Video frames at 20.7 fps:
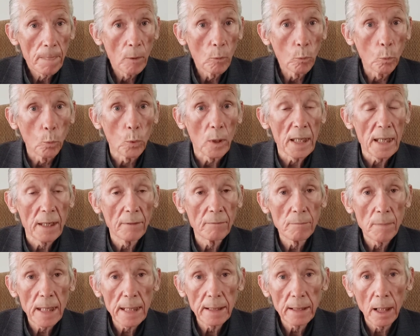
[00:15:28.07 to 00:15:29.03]
we have
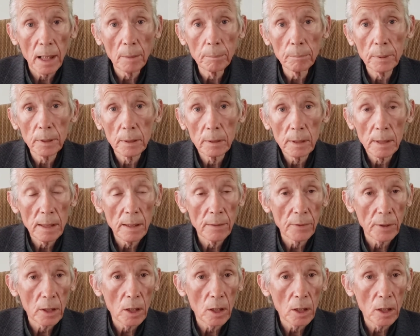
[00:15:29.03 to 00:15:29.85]
made up in the